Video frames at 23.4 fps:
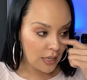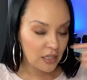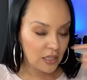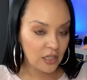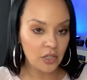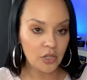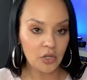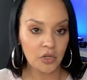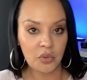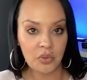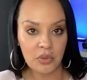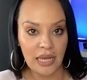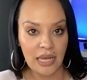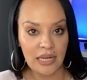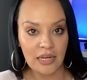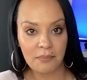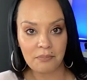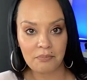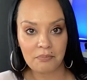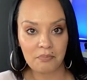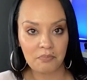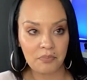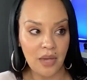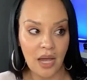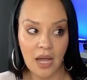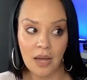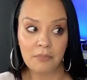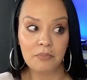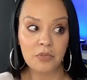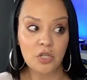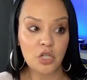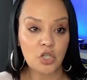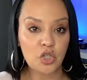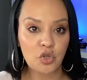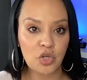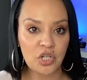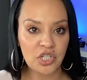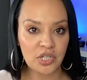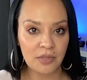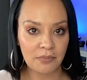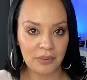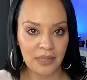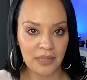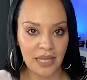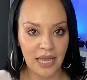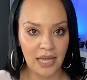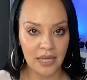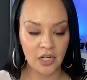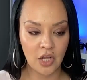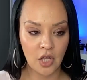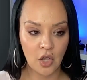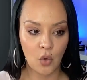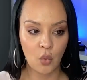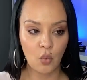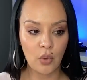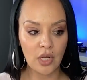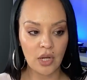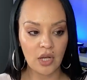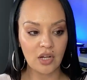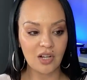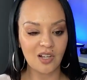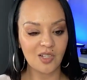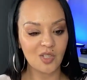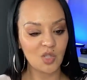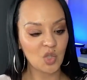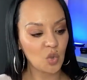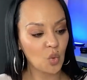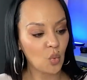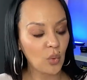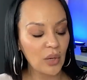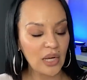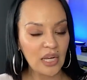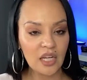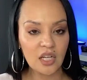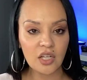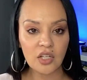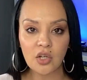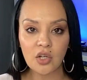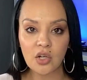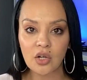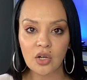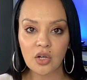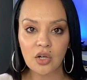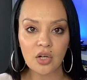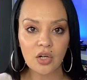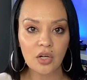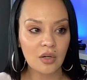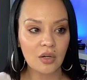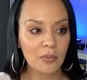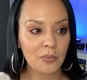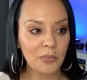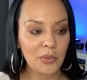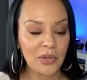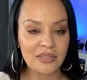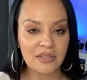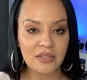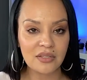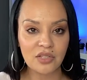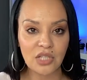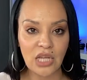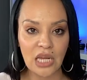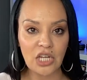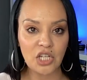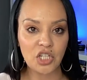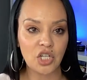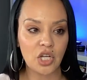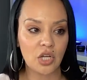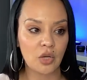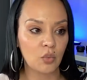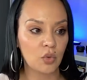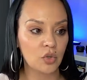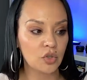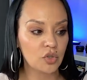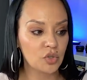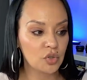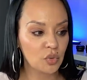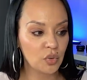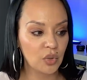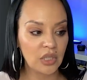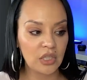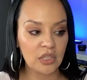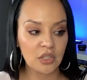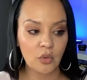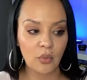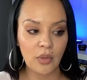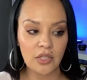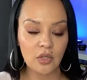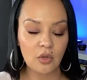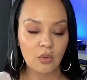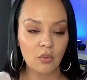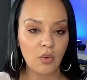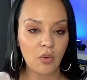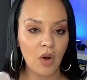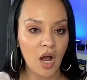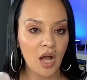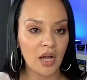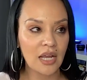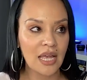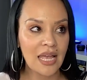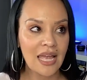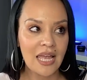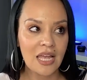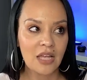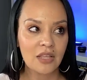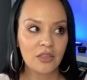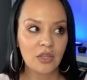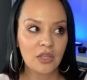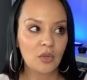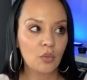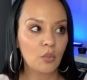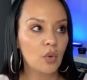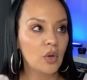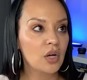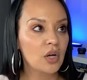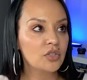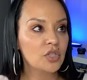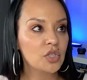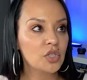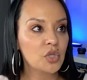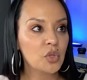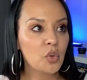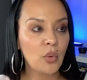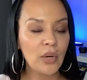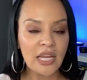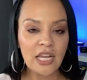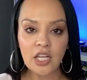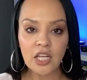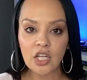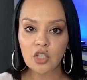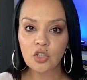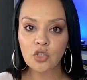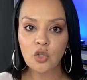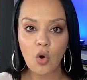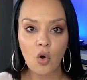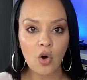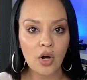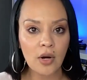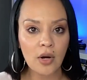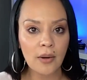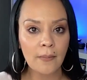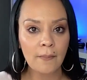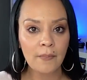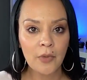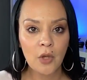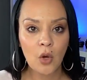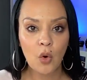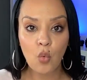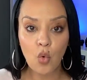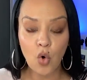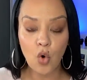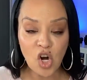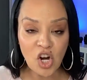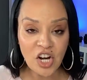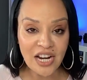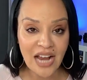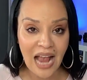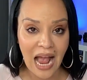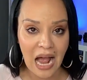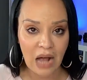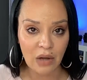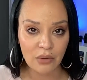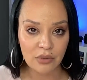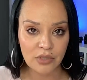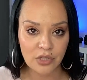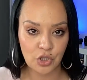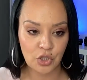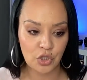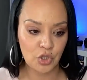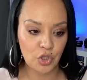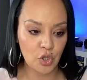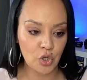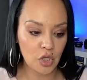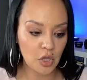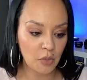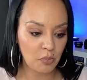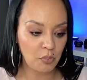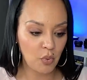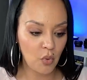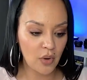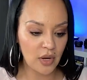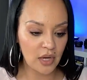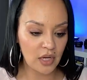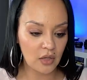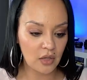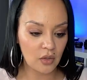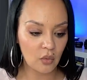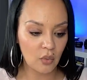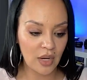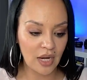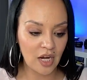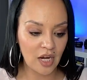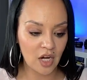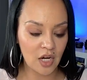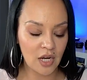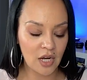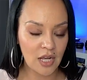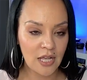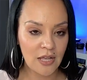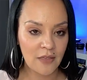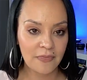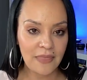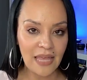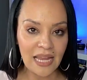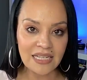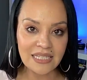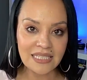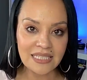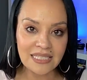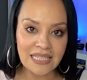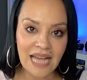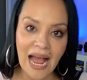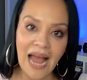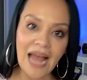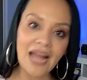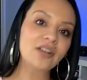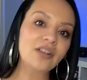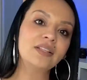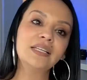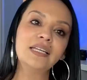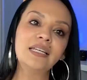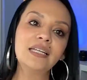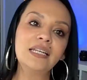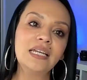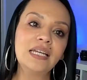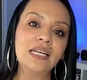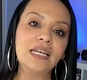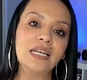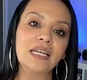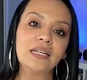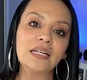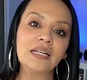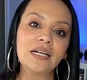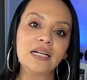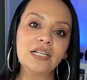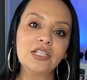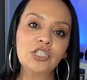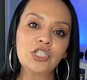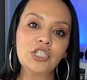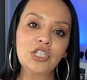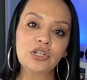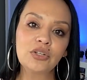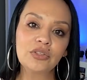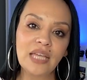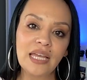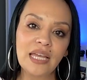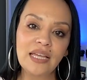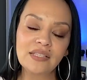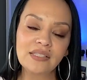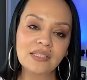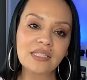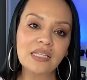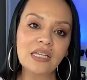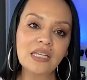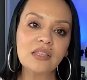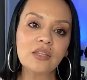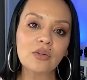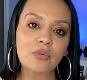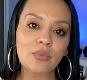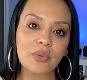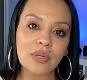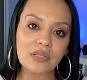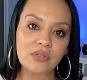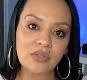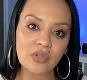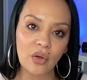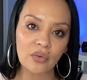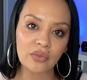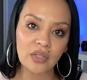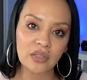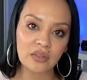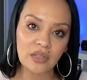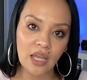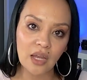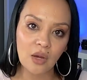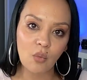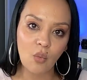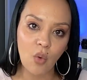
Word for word: you know create a a nutrition plan will tweak your presentation will tweak the way you walk will tweak your workouts to the point where they dial it in until they see the result that they